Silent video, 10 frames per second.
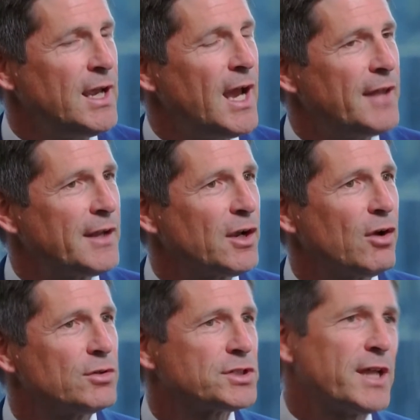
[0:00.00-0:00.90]
and then
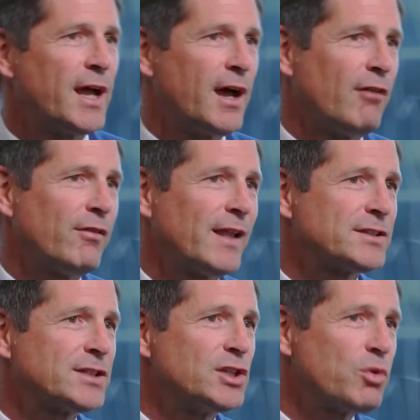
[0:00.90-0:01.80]
goes to have less
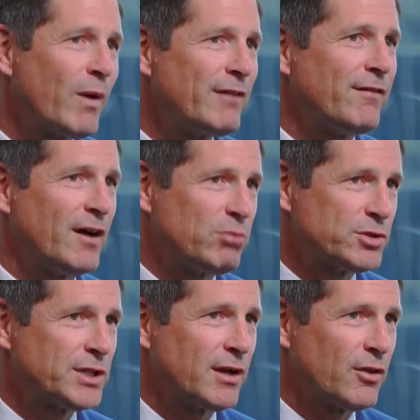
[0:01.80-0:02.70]
than
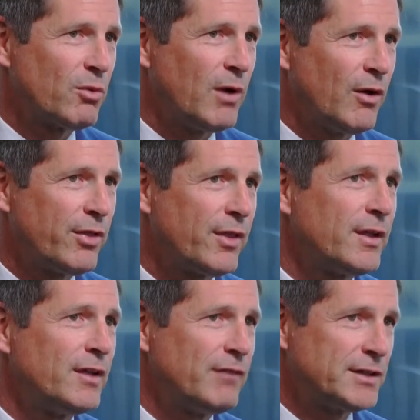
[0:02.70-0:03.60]
25% of their wealth
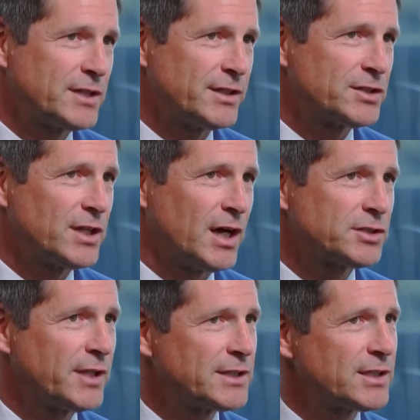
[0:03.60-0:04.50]
invested in stocks.
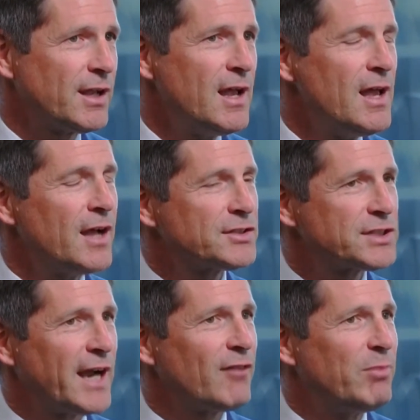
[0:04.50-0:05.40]
So that's a
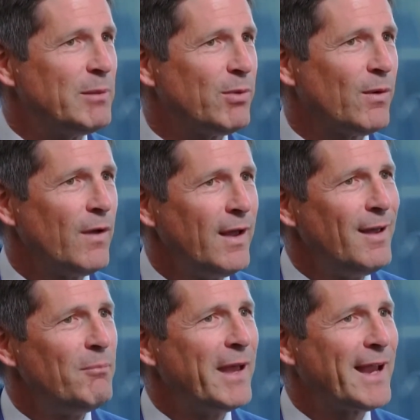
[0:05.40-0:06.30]
sign of people
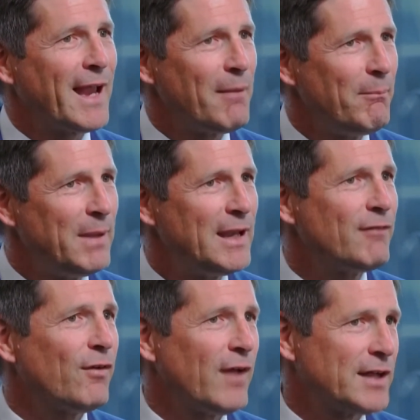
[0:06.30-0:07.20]
making a
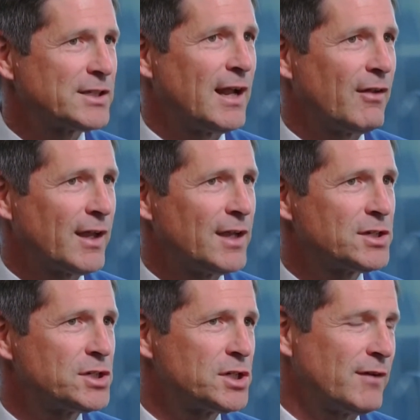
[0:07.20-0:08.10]
meaningful asset
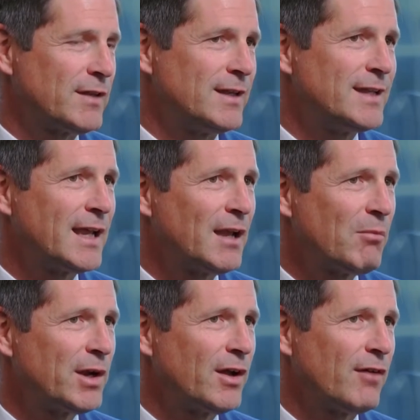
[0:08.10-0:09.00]
allocation shift and taking
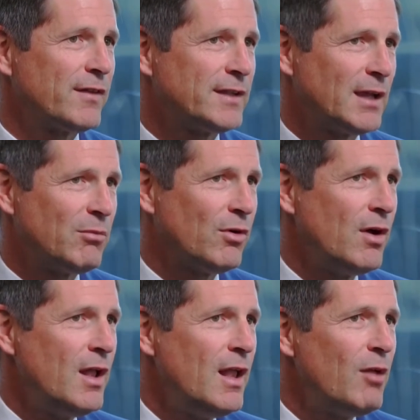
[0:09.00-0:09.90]
money off the table.
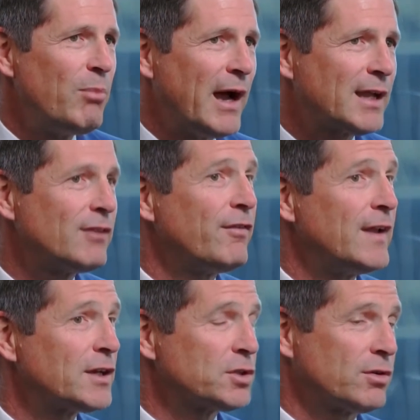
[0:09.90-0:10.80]
Back in the
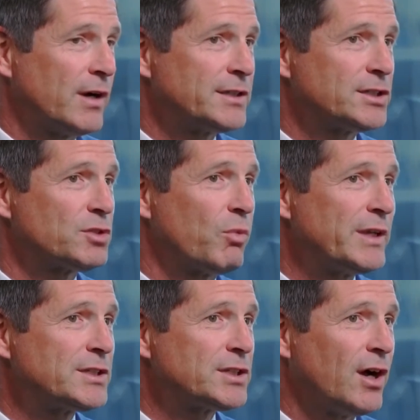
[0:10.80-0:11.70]
financial crisis, we
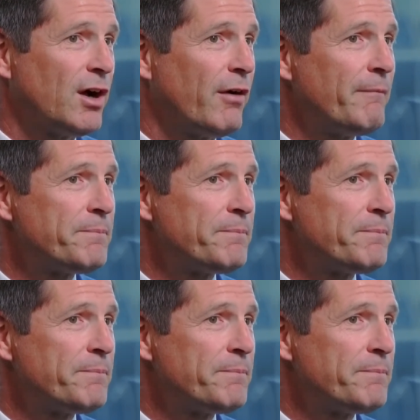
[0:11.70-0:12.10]
saw